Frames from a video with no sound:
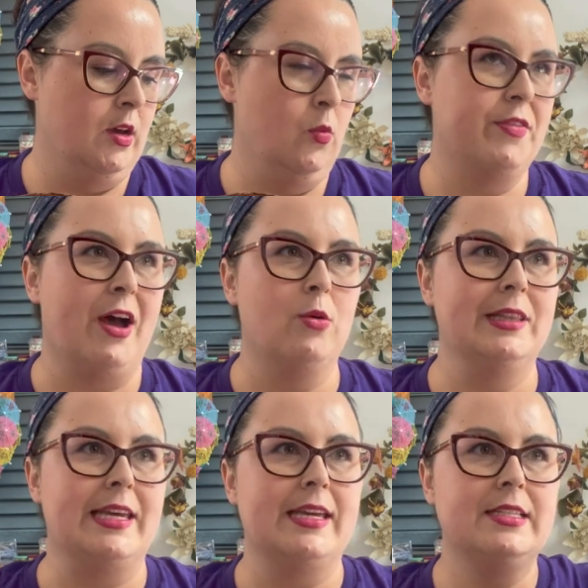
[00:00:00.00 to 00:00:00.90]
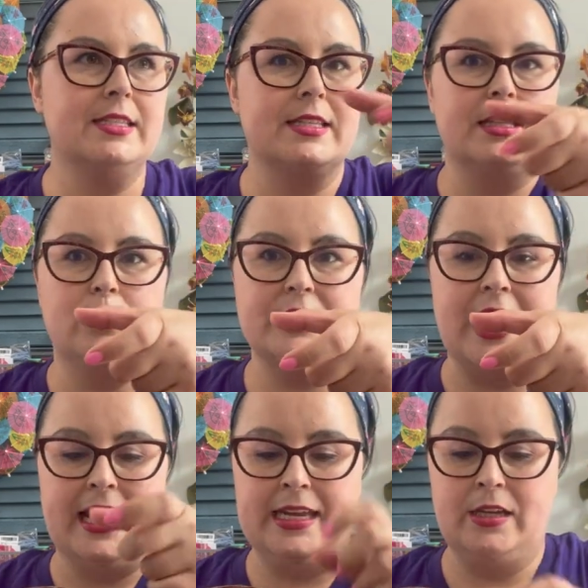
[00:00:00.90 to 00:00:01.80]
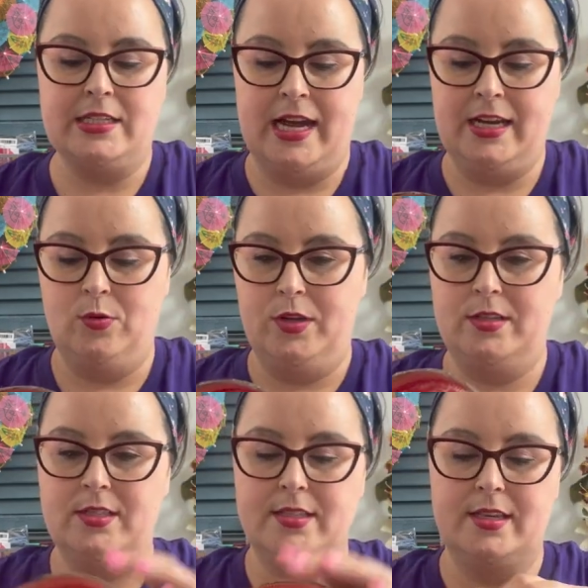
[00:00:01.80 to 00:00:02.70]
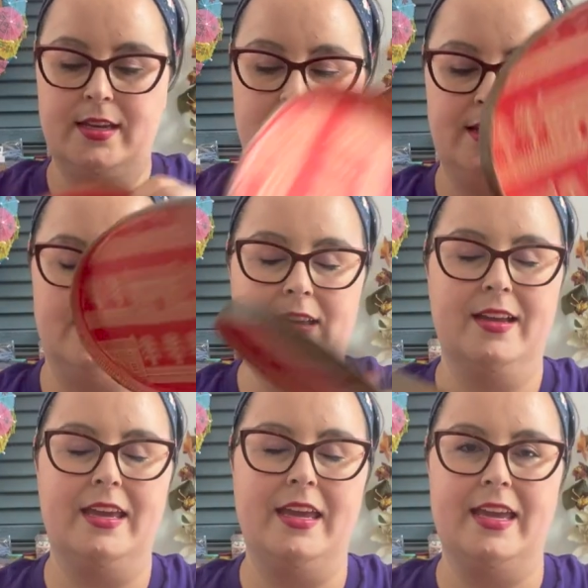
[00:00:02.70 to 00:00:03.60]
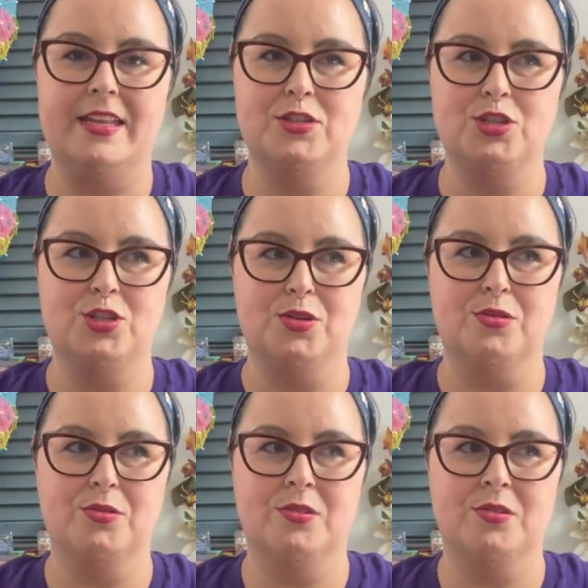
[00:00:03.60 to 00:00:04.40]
without lids, the little tiny, tiny ones into,